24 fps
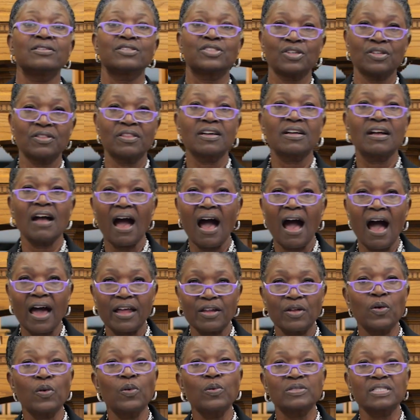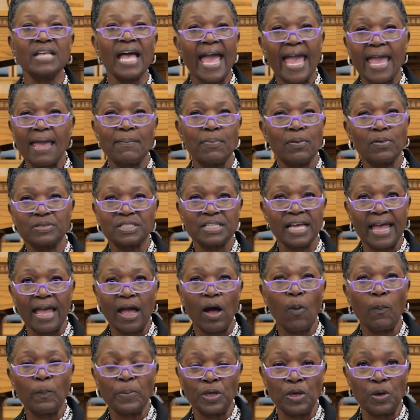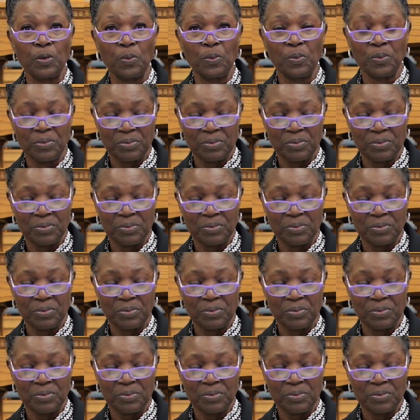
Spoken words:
to the God who's able to help you.